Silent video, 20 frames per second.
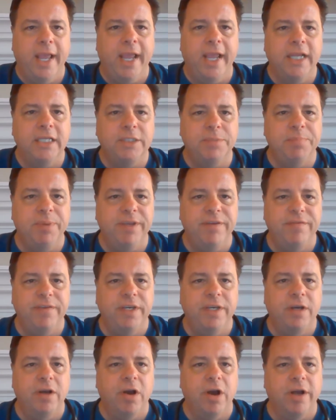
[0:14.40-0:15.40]

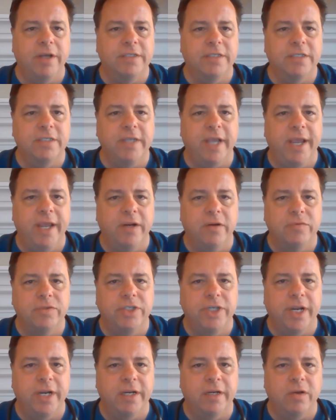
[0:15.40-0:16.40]
HPV causes
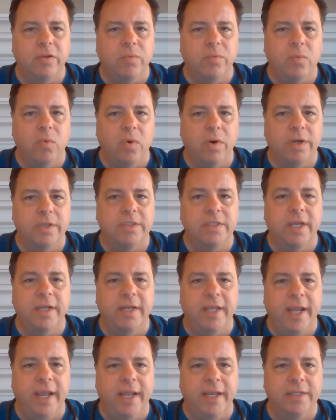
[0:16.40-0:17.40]
anogenital warts
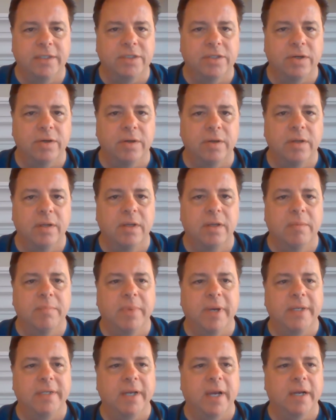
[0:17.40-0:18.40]
and cancer
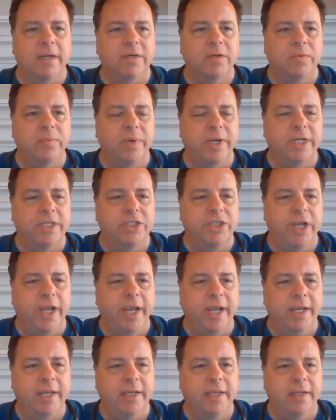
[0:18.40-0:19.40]
by Dr. Rick
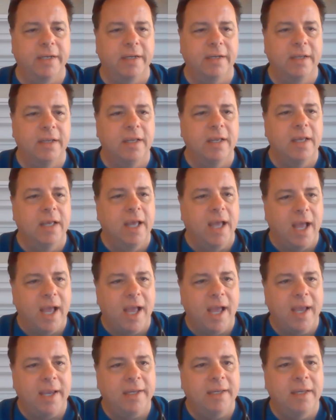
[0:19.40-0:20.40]
Shacket.
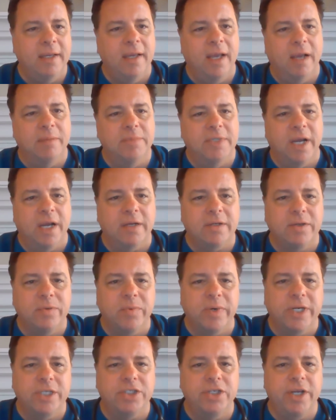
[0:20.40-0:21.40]
Hi, I'm Dr.
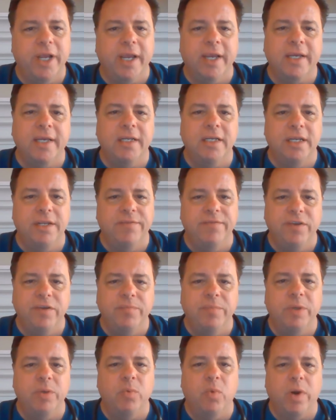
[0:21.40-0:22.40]
Rick Shacket, and if
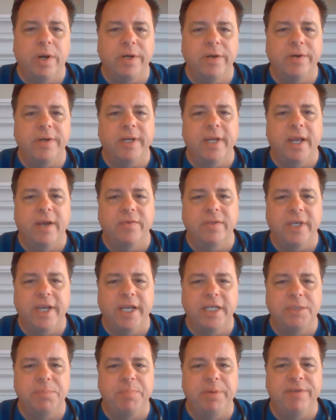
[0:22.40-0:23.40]
you've been wondering how the
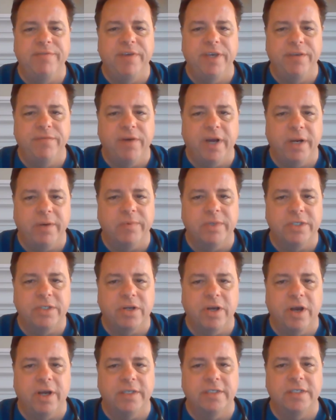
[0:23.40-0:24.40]
HPV virus
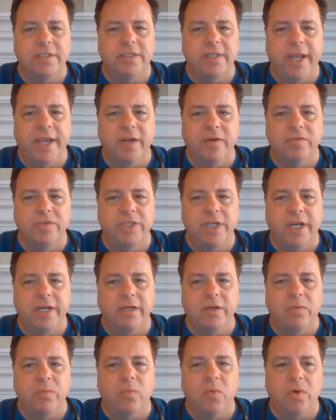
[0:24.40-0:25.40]
causes
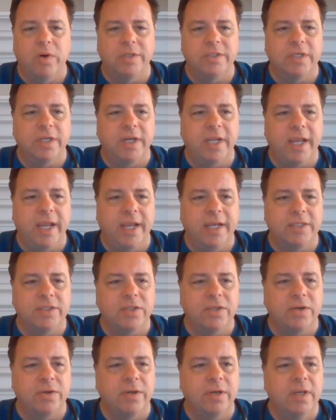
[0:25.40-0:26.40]
anogenital warts and
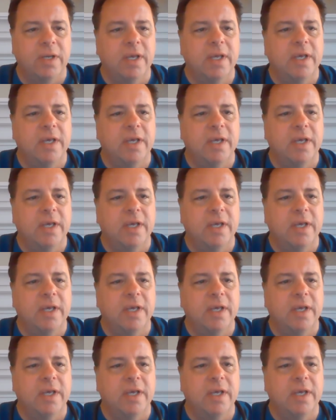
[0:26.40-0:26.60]
cancer,